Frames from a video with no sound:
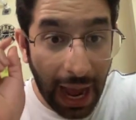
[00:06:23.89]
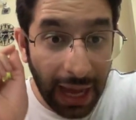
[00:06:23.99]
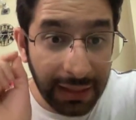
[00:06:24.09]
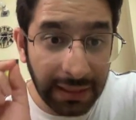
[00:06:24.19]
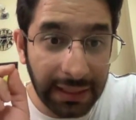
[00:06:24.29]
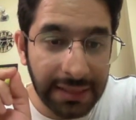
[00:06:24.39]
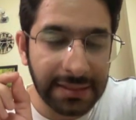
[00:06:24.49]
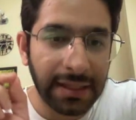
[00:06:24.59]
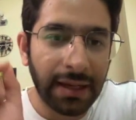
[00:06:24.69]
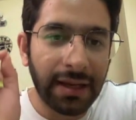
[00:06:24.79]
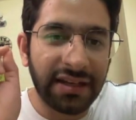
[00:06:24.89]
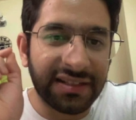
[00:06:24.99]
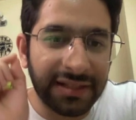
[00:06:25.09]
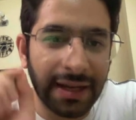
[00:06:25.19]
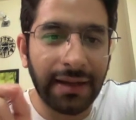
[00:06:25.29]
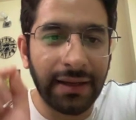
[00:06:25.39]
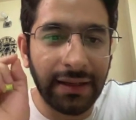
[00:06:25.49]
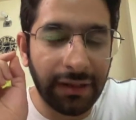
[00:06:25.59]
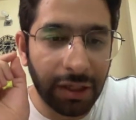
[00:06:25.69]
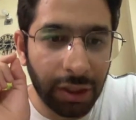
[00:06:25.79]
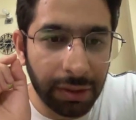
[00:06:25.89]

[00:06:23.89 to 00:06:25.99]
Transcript: Unless really,